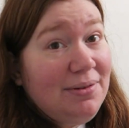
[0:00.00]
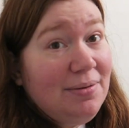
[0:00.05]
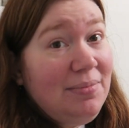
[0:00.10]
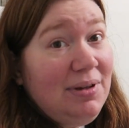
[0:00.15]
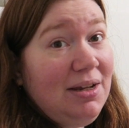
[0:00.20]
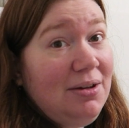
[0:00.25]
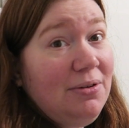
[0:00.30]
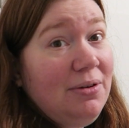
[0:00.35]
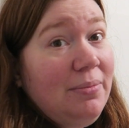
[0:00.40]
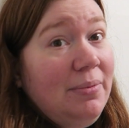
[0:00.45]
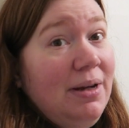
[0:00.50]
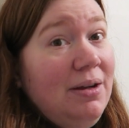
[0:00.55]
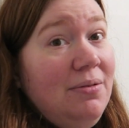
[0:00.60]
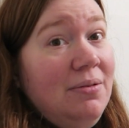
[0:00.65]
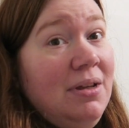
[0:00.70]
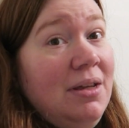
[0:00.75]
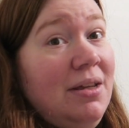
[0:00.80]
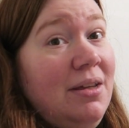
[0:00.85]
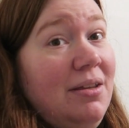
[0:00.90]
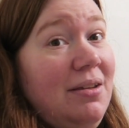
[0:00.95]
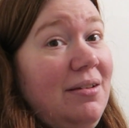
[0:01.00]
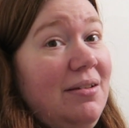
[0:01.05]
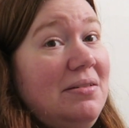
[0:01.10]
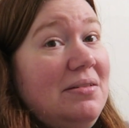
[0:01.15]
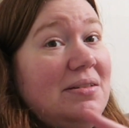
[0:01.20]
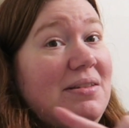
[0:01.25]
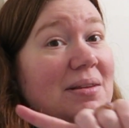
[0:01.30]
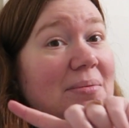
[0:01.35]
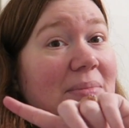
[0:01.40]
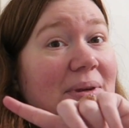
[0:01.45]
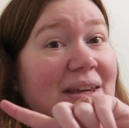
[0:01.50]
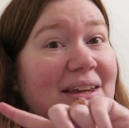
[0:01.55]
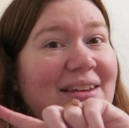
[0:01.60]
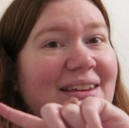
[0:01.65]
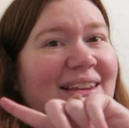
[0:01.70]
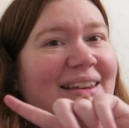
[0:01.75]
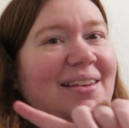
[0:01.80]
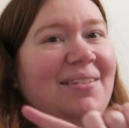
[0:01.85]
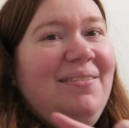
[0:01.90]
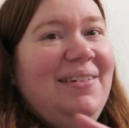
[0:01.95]
from knit group now. You can see me
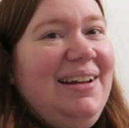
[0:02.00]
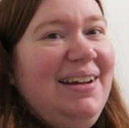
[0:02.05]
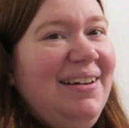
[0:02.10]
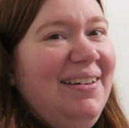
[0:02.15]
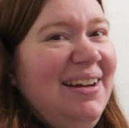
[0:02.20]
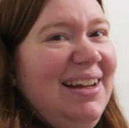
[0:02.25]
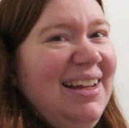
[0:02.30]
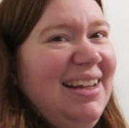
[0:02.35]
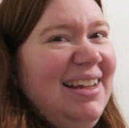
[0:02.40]
in the window.